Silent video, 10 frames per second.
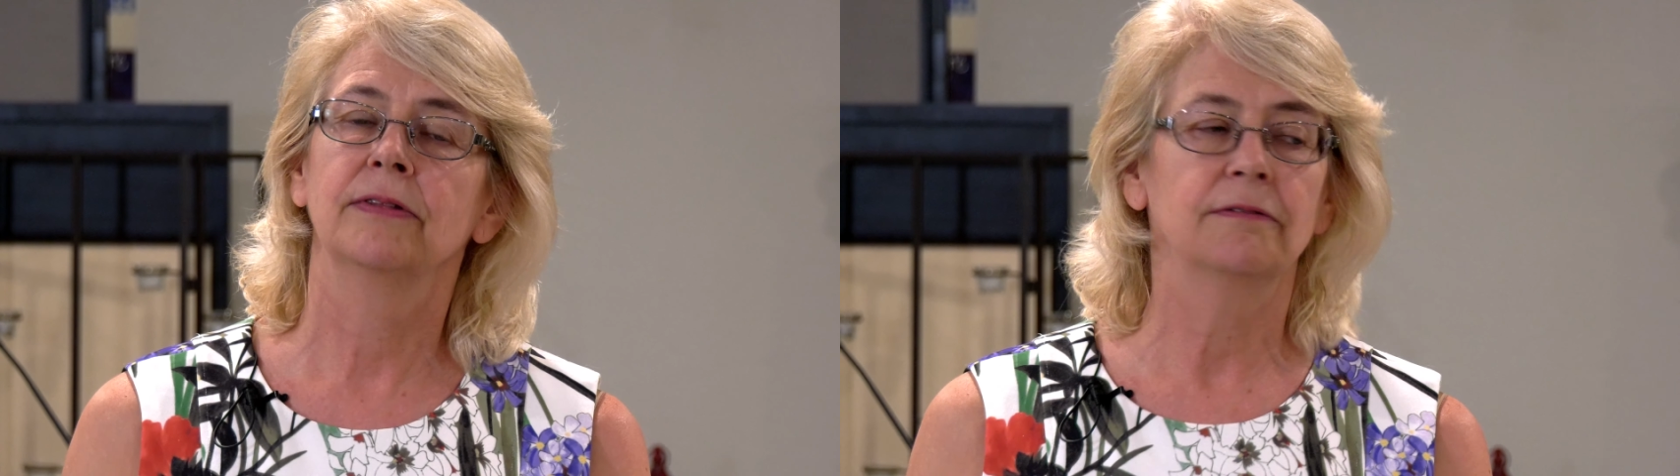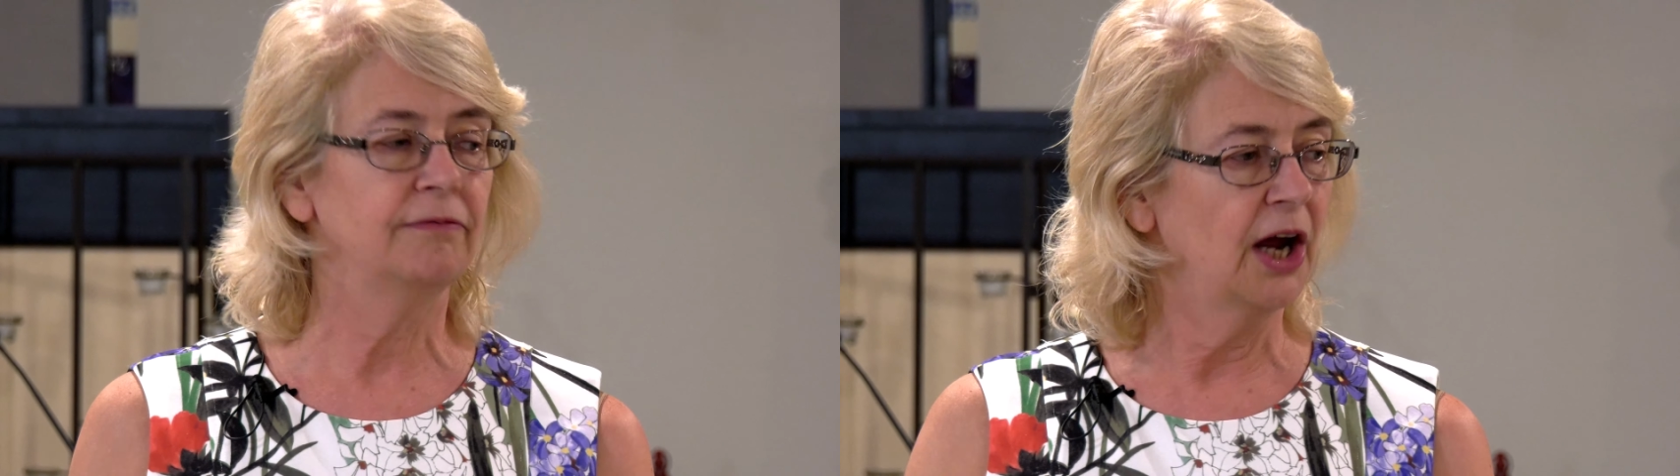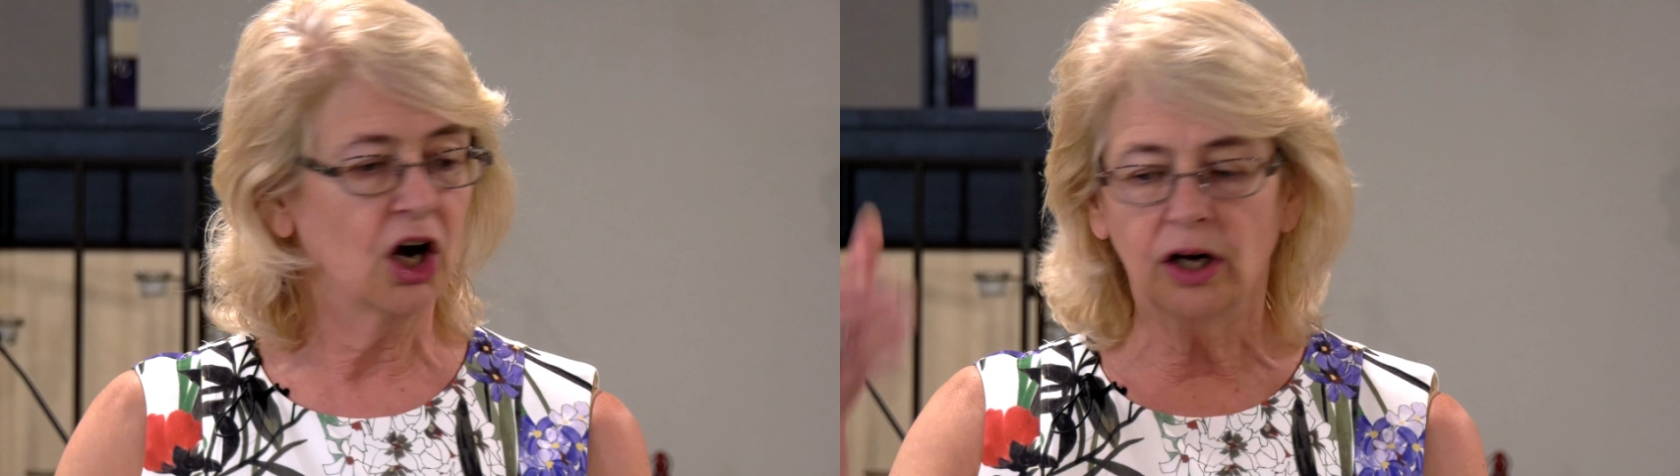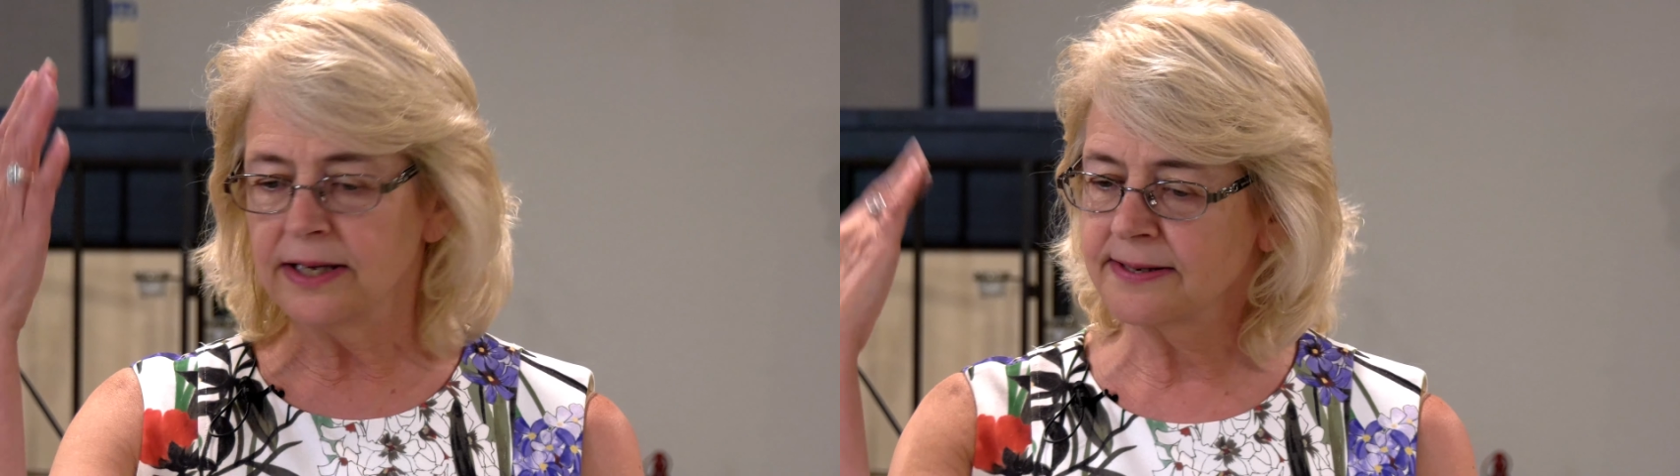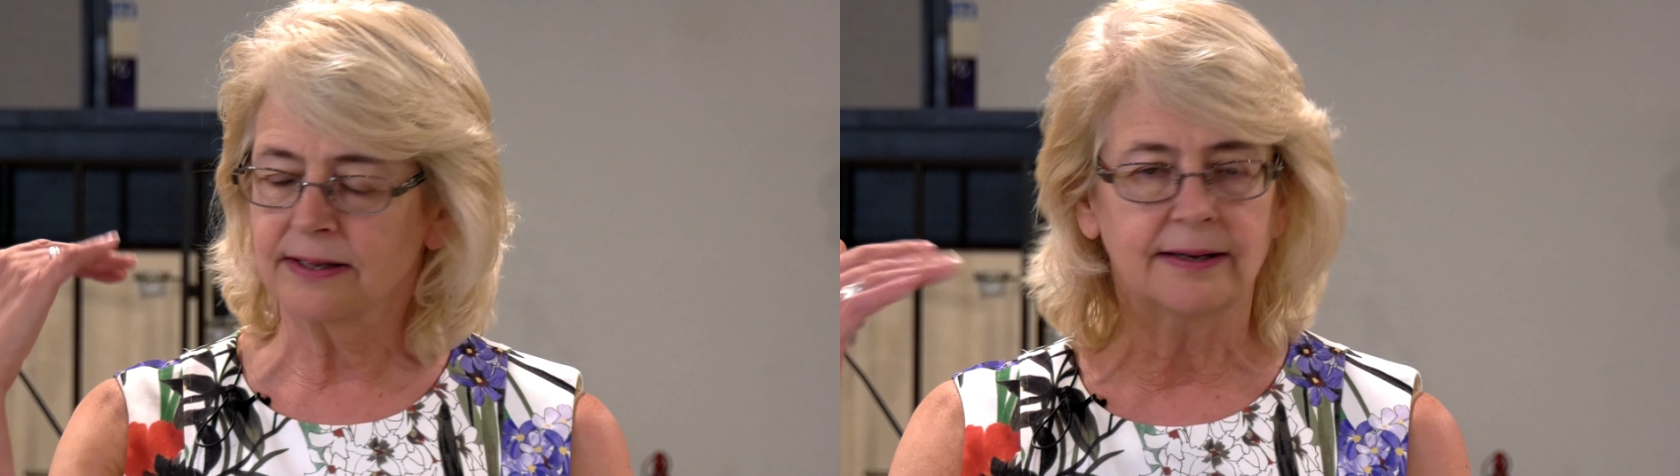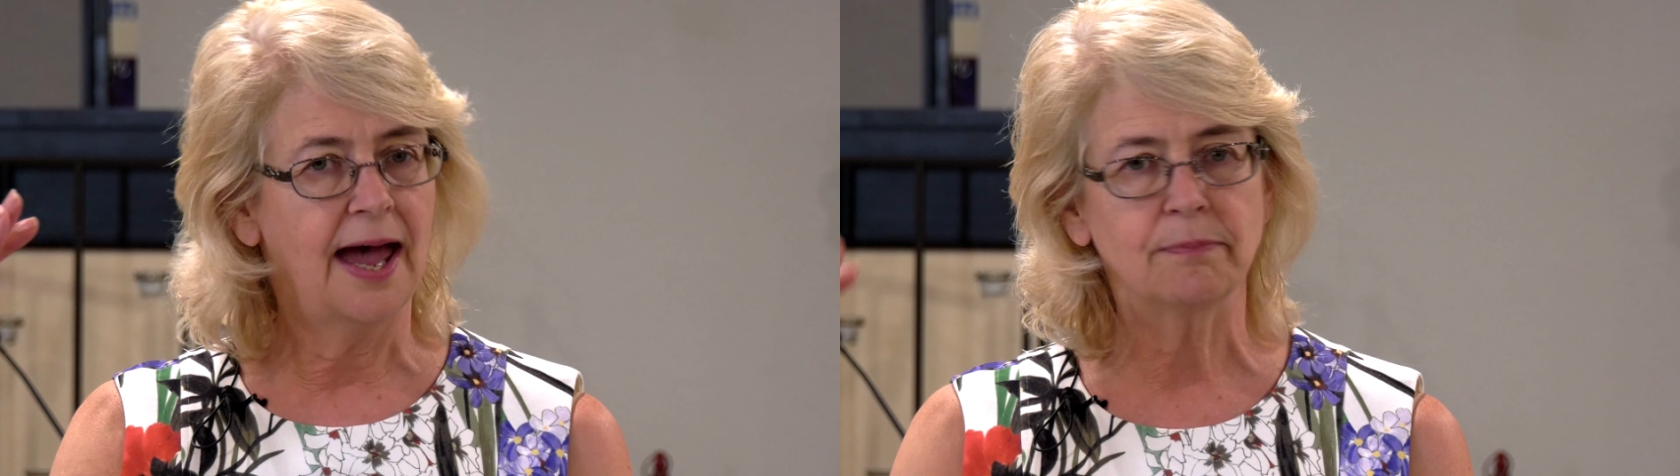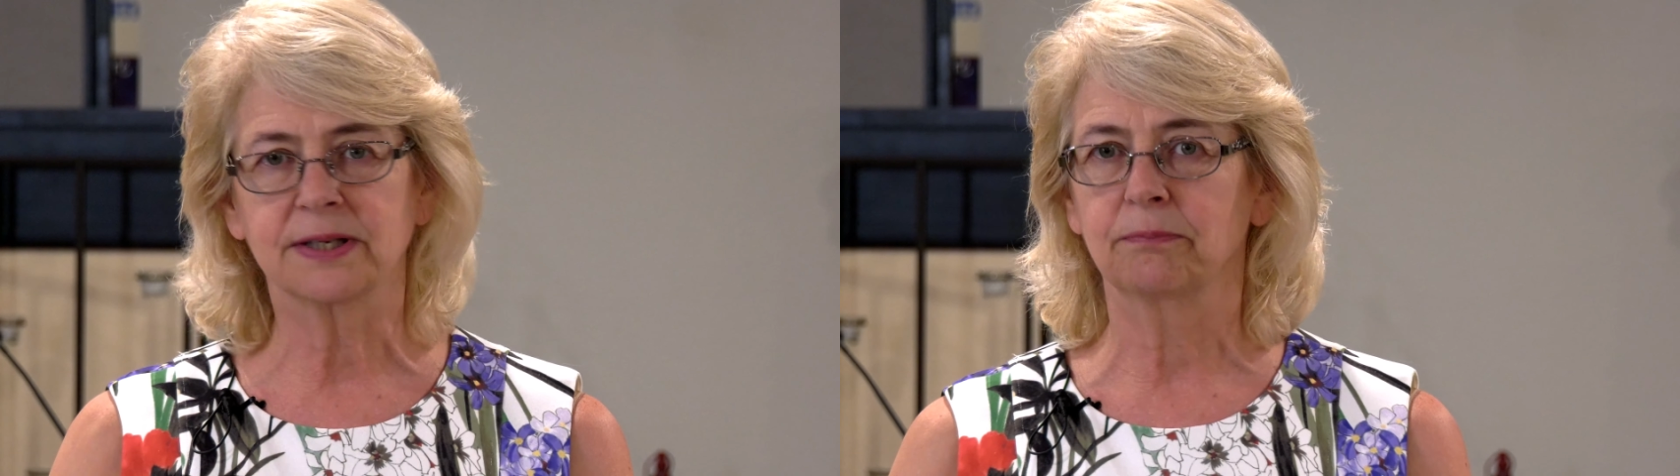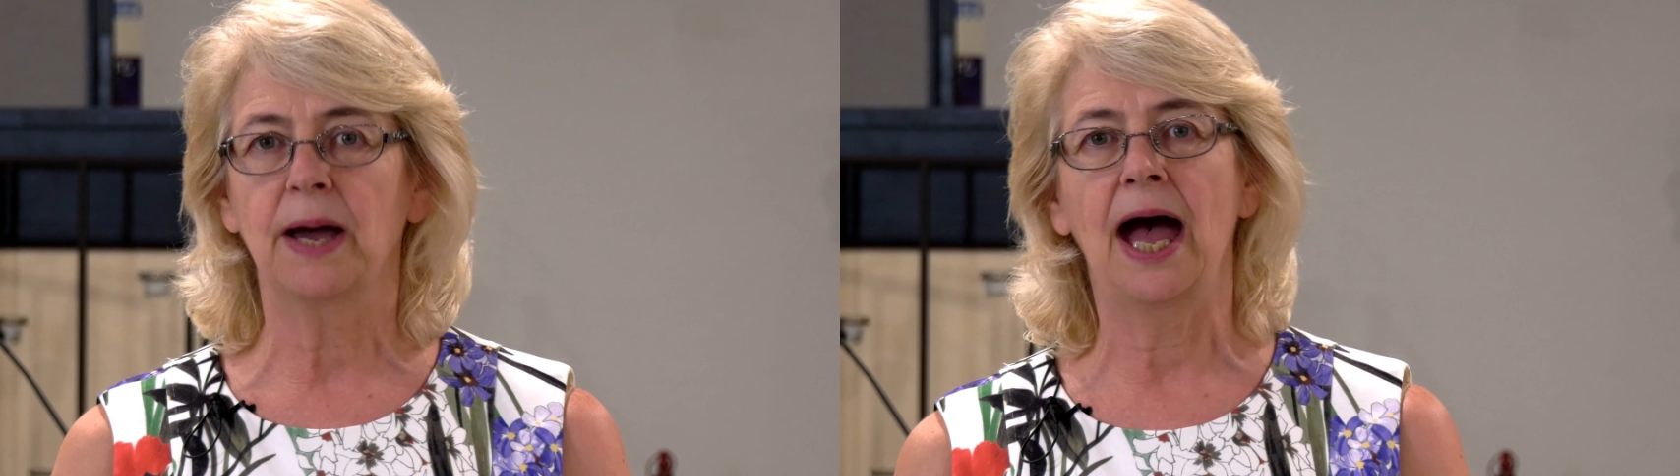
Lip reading: the very synaptic